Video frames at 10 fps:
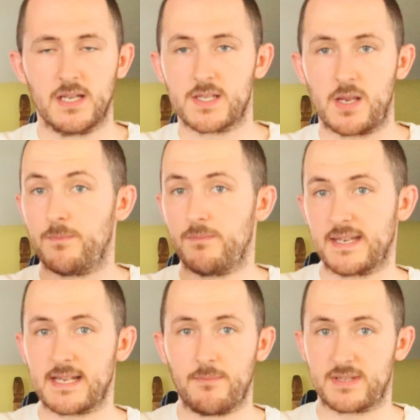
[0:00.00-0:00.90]
Some
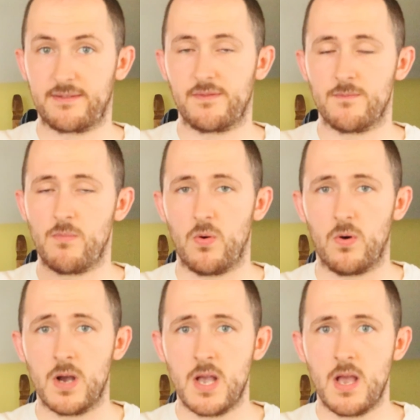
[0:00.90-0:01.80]
examples have even
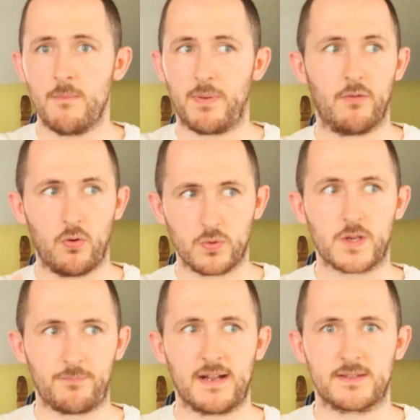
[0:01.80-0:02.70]
more, but there are
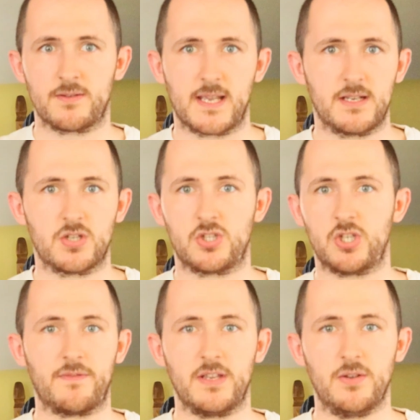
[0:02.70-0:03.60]
also practicals they can just
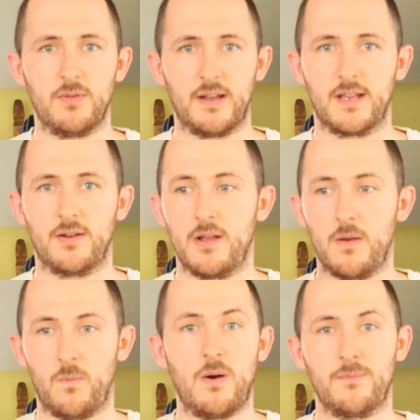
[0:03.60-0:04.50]
shove at you and go,
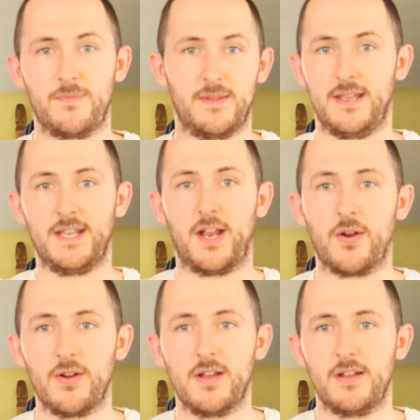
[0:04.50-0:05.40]
well, here you
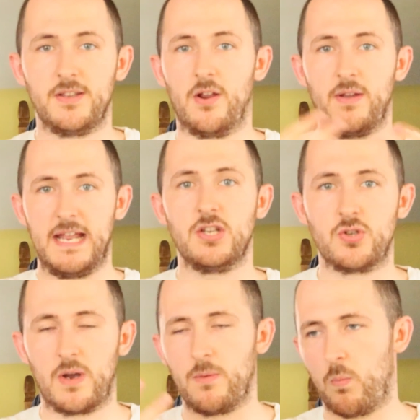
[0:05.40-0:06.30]
go, you know,
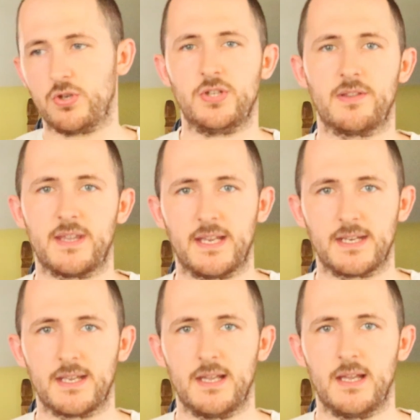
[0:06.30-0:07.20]
enjoy, what do you think?